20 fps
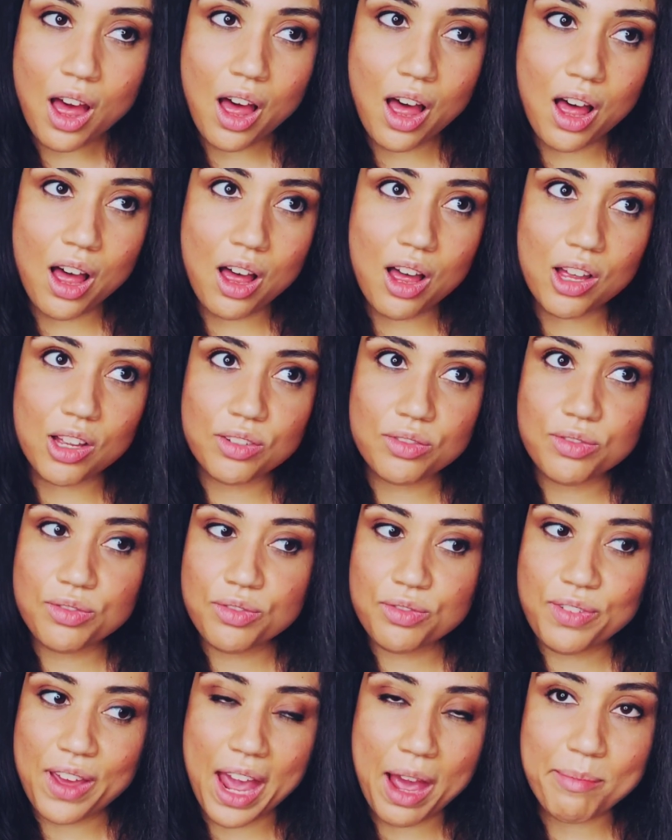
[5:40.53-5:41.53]
of
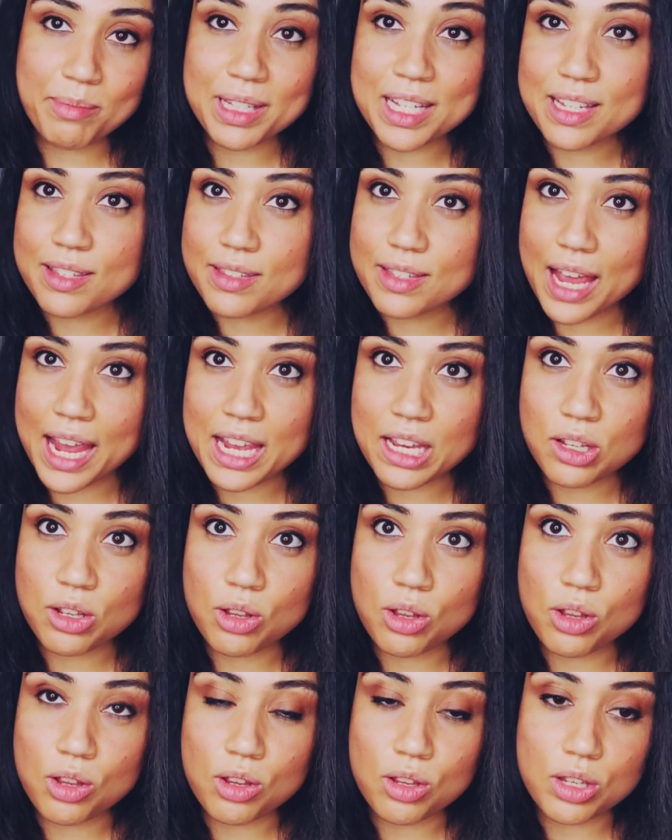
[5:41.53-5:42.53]
family
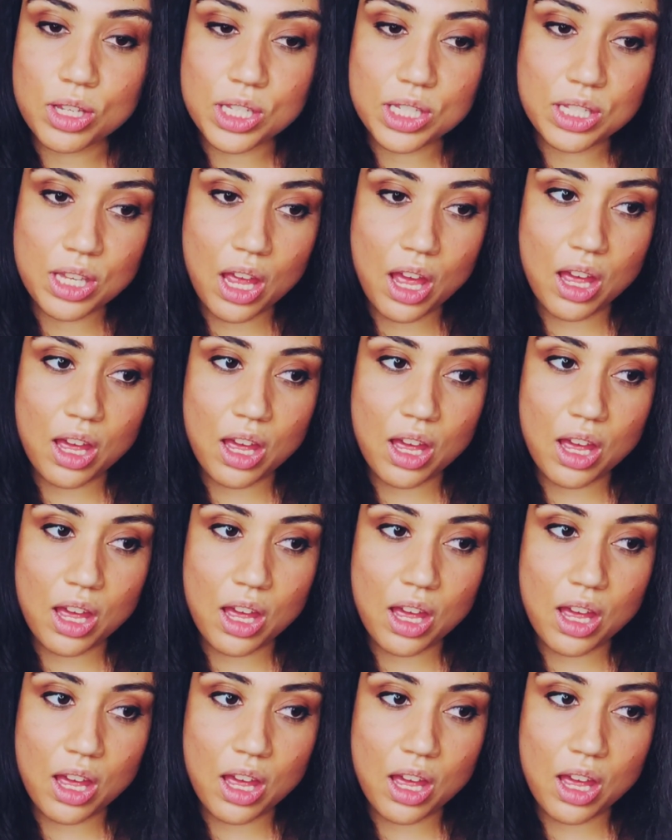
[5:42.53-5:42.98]
cycles,